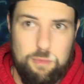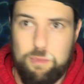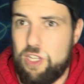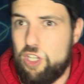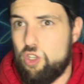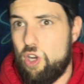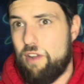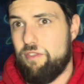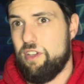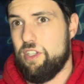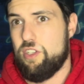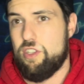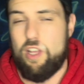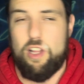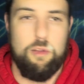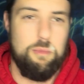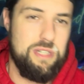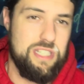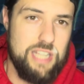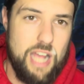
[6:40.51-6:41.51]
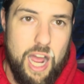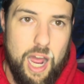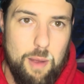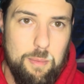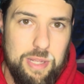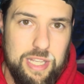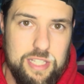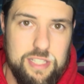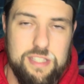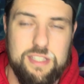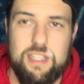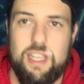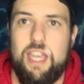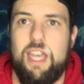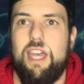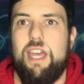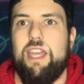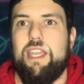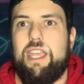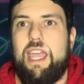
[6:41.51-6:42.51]
They drafted Solomon Thomas,
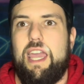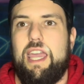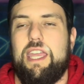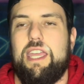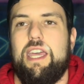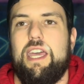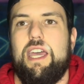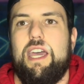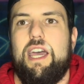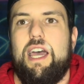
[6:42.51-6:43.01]
okay?